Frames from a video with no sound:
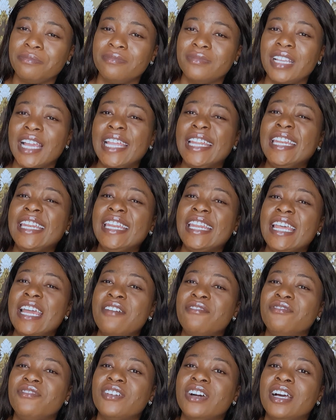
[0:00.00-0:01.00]
I
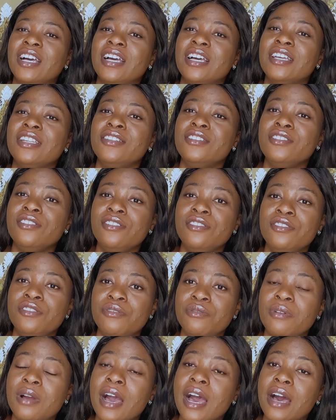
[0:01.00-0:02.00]
never
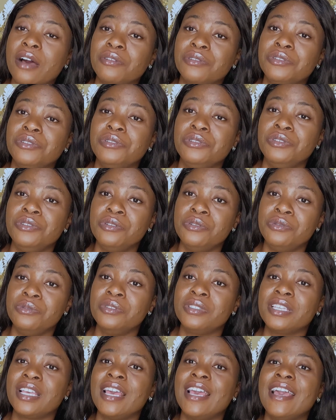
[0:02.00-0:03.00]
knew how to use
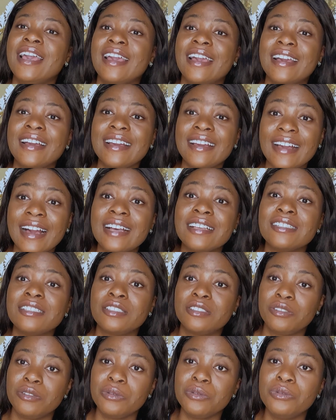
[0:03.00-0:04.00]
a gas
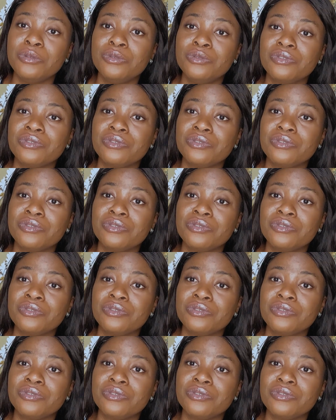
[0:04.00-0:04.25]
stove